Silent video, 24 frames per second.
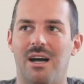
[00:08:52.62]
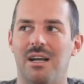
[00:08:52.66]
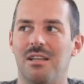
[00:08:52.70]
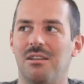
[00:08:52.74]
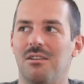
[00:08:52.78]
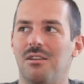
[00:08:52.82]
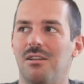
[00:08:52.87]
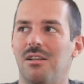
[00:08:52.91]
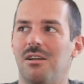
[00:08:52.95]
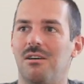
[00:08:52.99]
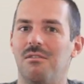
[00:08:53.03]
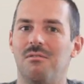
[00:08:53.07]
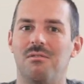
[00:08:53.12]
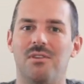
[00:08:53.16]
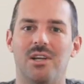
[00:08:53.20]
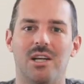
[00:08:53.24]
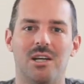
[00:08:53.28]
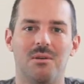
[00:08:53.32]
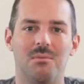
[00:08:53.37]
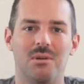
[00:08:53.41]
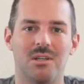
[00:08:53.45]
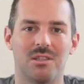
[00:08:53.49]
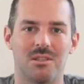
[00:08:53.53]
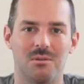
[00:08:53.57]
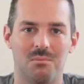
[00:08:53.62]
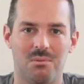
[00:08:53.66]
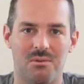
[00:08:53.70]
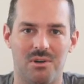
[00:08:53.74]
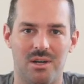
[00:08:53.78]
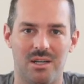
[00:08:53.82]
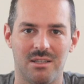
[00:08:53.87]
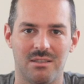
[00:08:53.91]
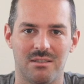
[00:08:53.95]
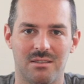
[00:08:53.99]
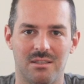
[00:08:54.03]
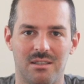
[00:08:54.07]
I love that about the
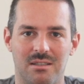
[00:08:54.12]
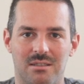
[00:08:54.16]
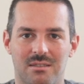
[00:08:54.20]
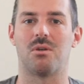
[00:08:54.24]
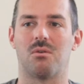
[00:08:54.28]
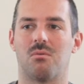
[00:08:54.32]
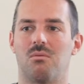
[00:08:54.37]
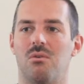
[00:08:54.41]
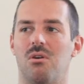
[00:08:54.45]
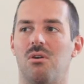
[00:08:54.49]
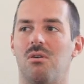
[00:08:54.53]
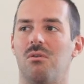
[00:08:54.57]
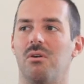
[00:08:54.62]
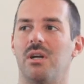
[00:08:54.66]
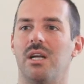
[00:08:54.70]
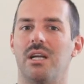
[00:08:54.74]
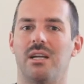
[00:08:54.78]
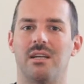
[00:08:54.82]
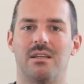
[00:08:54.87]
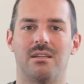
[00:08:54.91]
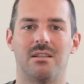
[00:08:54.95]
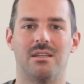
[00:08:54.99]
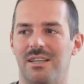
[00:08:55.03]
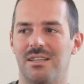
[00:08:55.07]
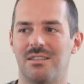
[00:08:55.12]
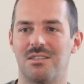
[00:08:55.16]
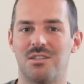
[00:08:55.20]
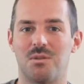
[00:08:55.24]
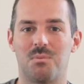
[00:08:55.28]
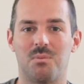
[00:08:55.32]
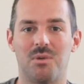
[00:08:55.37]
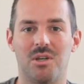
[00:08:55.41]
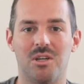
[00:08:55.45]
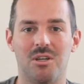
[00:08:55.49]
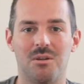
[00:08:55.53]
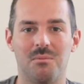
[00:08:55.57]
process. Growing,
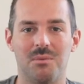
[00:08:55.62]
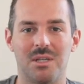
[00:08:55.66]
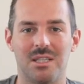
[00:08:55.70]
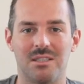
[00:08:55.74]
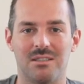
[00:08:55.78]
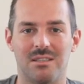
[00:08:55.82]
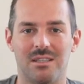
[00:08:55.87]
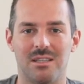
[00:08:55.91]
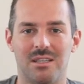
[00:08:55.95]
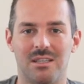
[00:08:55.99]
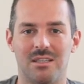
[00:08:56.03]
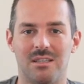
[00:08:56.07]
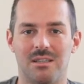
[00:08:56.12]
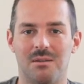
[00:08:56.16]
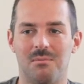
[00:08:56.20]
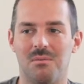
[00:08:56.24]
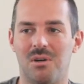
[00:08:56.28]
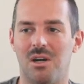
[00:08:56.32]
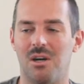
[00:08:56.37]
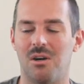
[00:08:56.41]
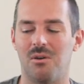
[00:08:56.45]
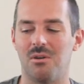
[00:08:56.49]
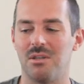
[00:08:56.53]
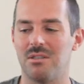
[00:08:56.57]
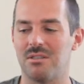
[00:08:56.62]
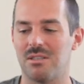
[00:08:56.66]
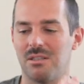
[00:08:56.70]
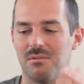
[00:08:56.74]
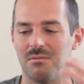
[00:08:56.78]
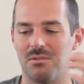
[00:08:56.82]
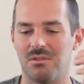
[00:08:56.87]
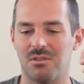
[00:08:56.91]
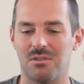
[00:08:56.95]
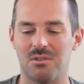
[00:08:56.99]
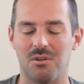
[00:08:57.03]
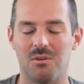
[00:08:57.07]
experimenting. I always
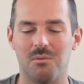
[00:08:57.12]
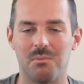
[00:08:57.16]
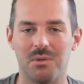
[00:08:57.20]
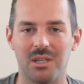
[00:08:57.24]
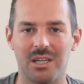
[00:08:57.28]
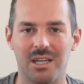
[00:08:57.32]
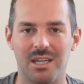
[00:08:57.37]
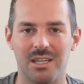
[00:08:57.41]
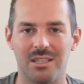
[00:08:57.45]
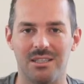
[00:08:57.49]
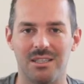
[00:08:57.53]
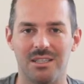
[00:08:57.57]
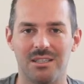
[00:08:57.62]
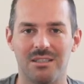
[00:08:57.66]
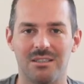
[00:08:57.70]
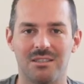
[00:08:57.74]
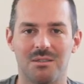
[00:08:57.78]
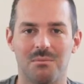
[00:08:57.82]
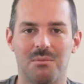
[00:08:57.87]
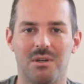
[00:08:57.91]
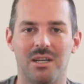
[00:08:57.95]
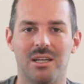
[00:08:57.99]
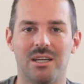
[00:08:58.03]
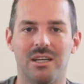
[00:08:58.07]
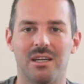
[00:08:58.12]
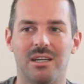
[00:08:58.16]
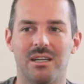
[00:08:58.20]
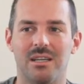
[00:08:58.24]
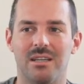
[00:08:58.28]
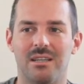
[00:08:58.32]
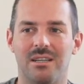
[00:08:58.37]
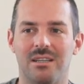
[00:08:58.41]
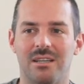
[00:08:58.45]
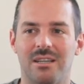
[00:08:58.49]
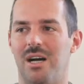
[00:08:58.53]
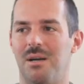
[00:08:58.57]
have so many ideas in my
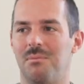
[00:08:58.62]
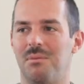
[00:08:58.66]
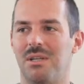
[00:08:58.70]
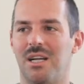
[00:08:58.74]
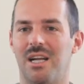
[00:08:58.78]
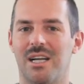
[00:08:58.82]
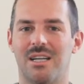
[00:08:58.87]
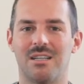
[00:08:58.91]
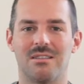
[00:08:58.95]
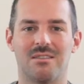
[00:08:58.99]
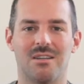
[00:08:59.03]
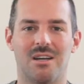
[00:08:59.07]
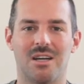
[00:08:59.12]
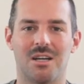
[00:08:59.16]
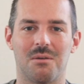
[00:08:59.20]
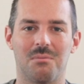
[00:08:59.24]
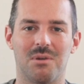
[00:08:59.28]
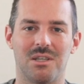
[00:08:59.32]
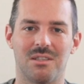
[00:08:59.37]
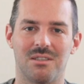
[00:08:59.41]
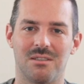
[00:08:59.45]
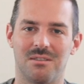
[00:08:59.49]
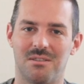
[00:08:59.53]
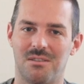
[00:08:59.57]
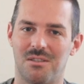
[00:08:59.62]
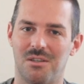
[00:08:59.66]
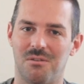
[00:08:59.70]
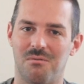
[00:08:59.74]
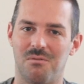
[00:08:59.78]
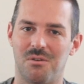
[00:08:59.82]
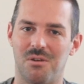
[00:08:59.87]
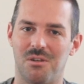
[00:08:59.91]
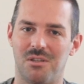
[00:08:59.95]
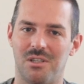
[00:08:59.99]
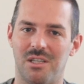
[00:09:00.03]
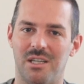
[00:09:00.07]
head. I mean, I could talk about this stuff
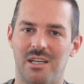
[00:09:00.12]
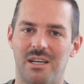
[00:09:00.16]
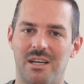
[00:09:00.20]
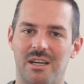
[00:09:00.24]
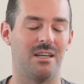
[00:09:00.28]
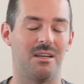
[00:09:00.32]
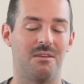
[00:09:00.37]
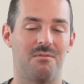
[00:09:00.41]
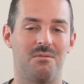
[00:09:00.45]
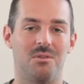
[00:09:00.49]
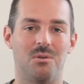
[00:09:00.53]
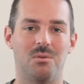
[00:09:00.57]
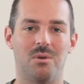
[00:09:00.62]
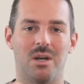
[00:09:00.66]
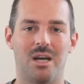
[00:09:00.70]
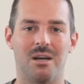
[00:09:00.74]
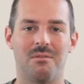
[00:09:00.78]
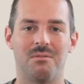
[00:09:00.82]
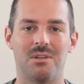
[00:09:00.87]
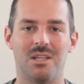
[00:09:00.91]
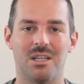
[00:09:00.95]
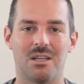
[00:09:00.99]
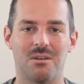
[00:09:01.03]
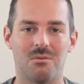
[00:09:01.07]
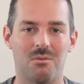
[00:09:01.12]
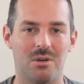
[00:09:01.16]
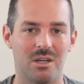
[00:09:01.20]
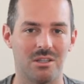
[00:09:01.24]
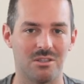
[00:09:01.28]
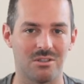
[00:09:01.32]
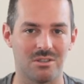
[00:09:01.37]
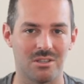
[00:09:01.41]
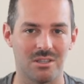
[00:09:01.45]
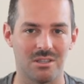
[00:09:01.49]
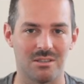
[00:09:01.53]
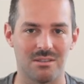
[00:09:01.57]
all day. If you have any
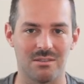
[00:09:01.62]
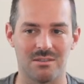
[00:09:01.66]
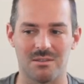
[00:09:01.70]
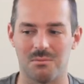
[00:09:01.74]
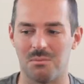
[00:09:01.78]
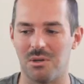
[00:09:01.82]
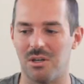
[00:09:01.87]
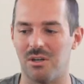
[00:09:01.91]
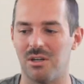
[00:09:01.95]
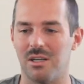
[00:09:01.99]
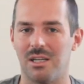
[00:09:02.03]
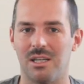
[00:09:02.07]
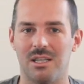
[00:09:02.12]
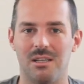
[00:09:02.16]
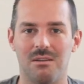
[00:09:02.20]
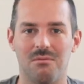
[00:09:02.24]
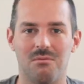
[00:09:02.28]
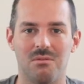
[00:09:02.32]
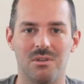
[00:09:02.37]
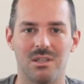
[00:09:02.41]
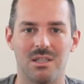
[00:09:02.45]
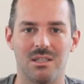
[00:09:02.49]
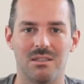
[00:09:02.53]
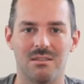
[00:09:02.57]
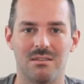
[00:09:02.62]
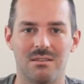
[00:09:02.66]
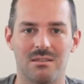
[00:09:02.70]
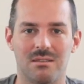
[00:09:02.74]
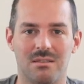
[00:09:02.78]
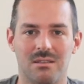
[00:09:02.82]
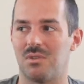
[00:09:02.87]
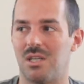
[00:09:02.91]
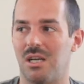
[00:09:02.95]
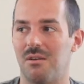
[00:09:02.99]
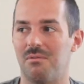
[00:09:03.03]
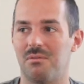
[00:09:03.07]
questions about any of this,
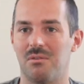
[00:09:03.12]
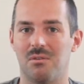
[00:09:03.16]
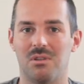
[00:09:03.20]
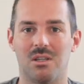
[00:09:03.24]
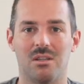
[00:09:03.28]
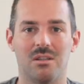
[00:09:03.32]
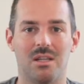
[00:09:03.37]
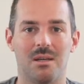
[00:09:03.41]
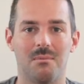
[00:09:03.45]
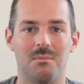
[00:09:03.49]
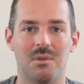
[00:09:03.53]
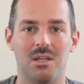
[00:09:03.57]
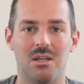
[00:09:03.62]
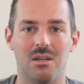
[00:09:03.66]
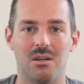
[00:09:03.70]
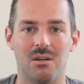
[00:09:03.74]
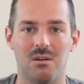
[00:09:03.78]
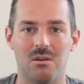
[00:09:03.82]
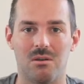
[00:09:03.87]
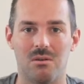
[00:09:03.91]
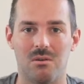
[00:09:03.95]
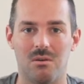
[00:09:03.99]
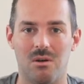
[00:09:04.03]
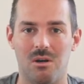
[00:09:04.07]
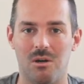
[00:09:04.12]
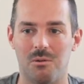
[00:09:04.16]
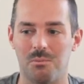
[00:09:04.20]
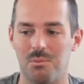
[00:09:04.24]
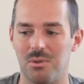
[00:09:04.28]
definitely let me know. I'll